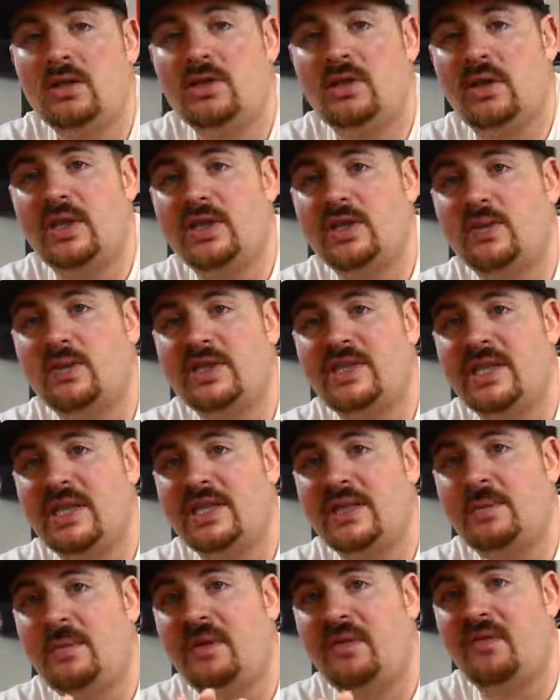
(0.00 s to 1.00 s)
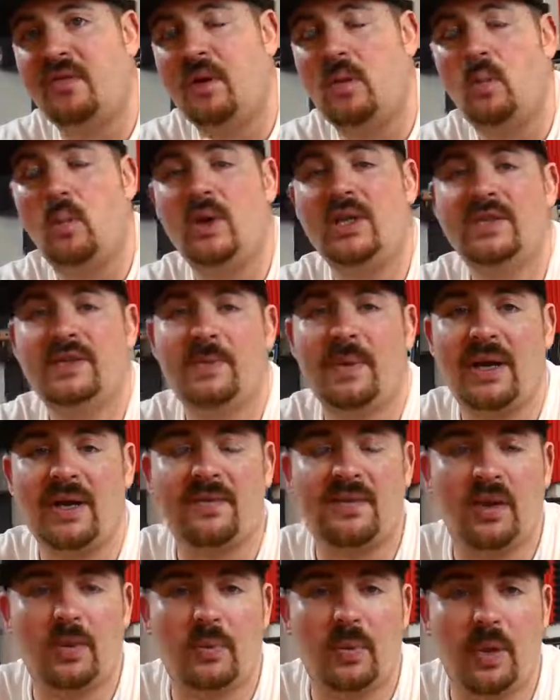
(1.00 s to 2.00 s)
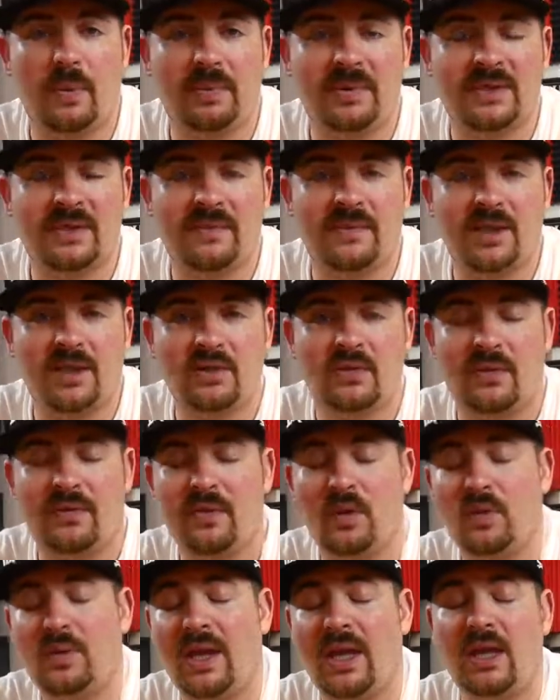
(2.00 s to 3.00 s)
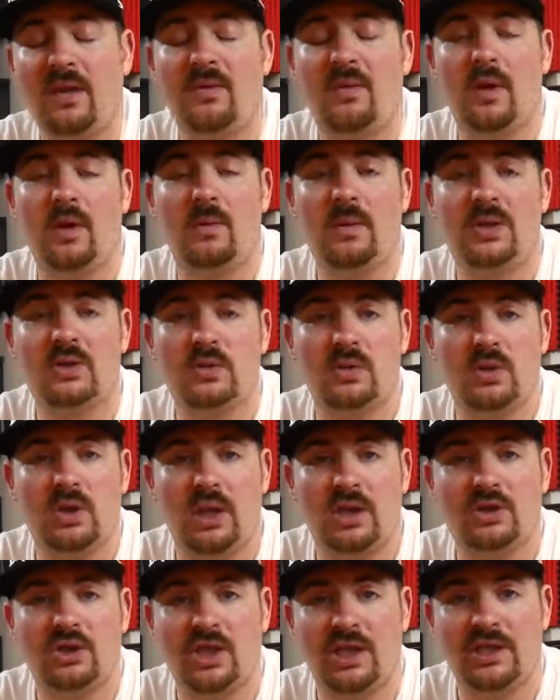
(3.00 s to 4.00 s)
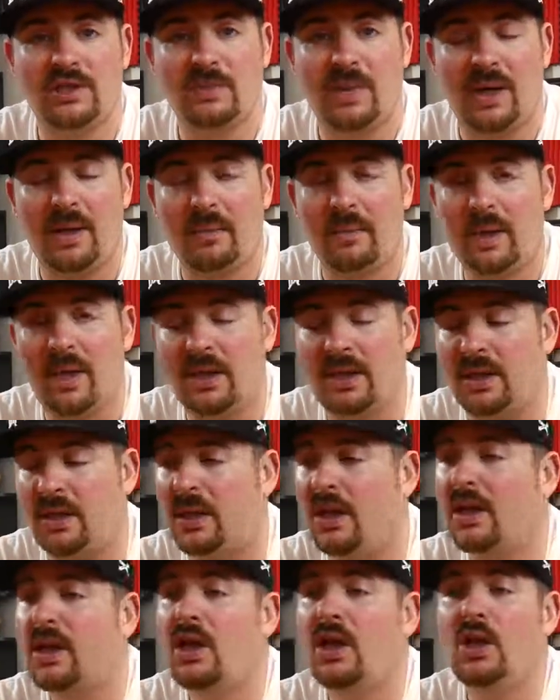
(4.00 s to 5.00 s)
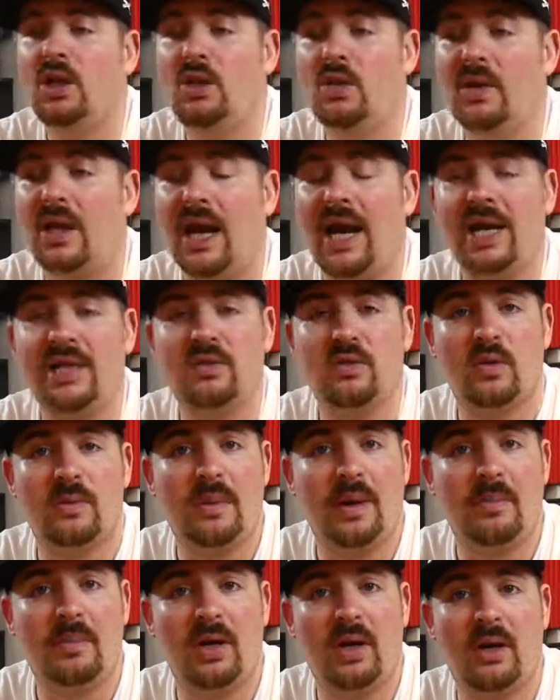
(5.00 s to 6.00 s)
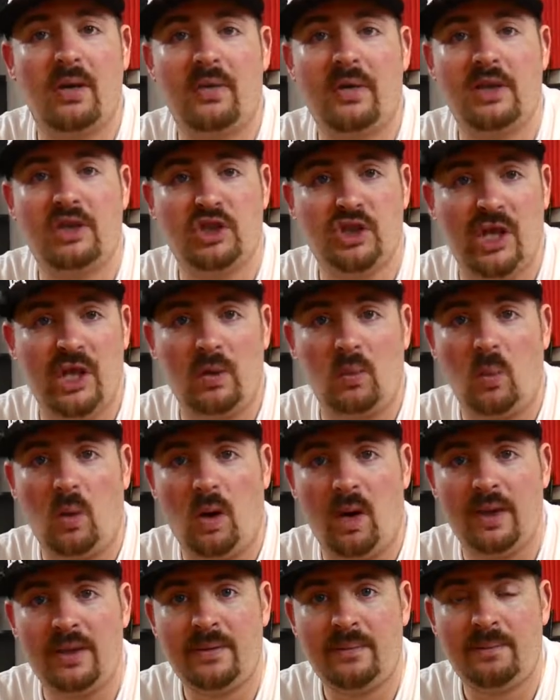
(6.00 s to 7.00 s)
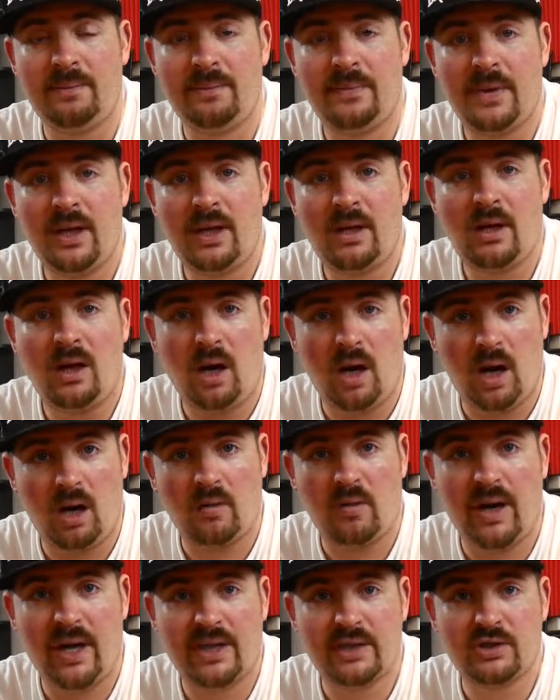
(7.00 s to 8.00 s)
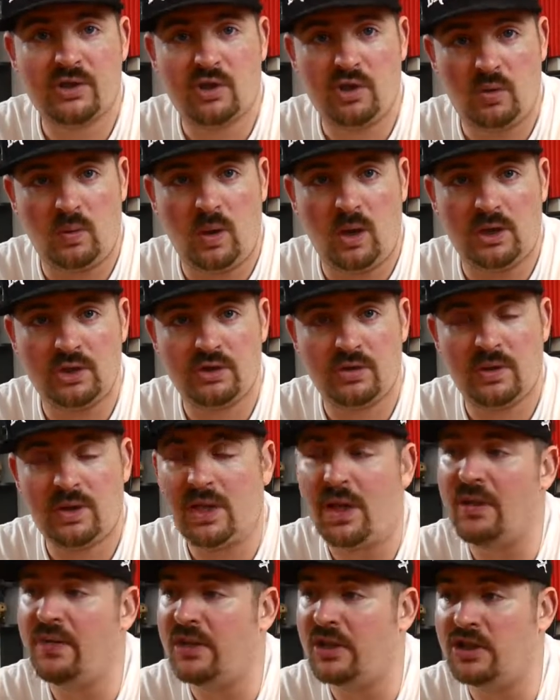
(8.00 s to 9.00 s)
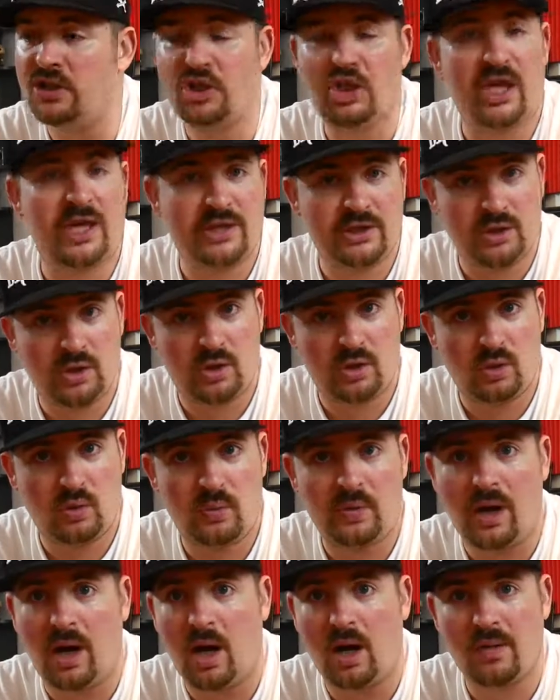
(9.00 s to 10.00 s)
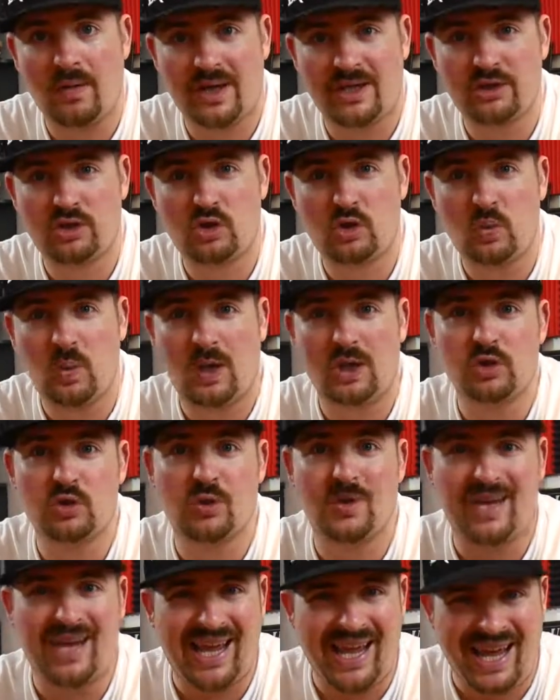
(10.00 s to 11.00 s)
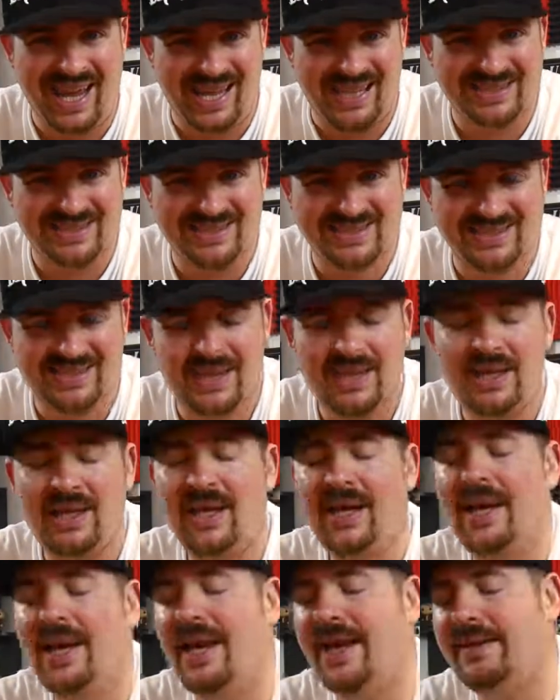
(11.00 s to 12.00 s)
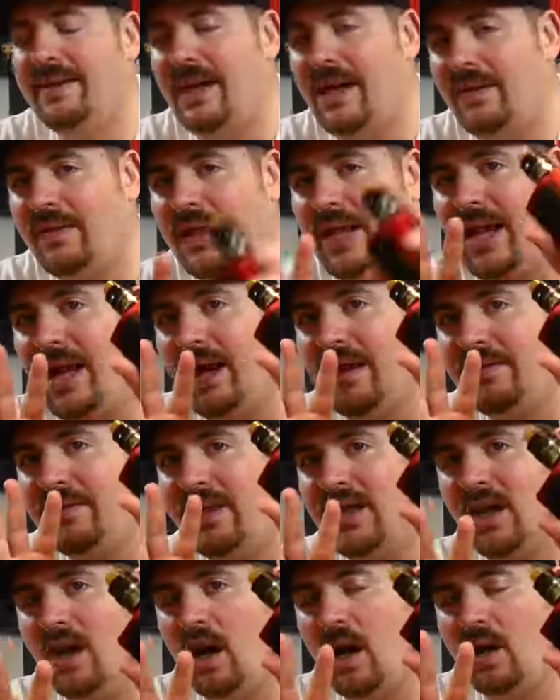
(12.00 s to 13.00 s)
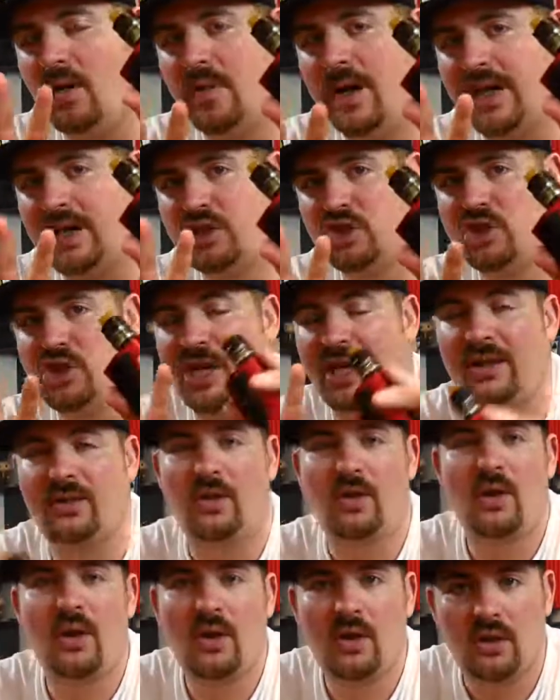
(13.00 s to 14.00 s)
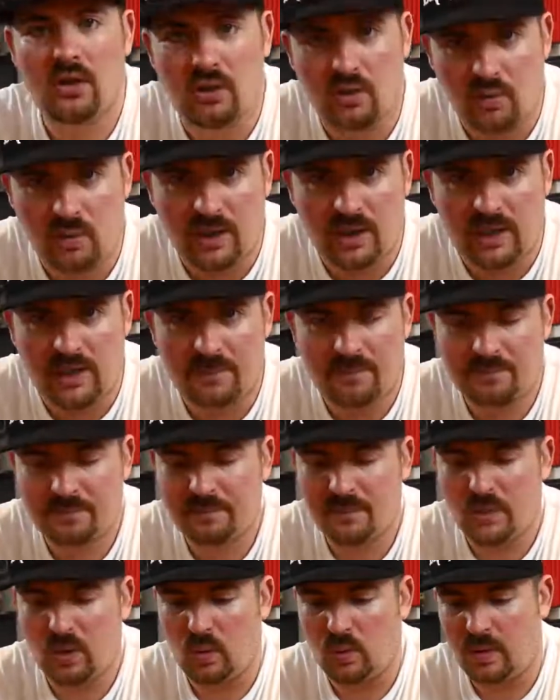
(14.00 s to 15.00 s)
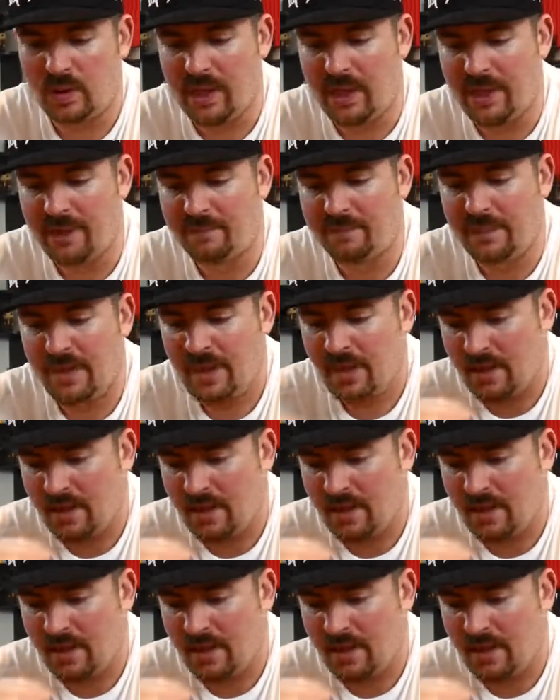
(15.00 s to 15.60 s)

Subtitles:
So this was sent to me from Wismec for the purpose of this review. Thank you very much. Will not change my opinion. You guys remember the Gen 1? RX 200, the Gen 2, the RX 200S, and now they have the RX Gen 3, okay?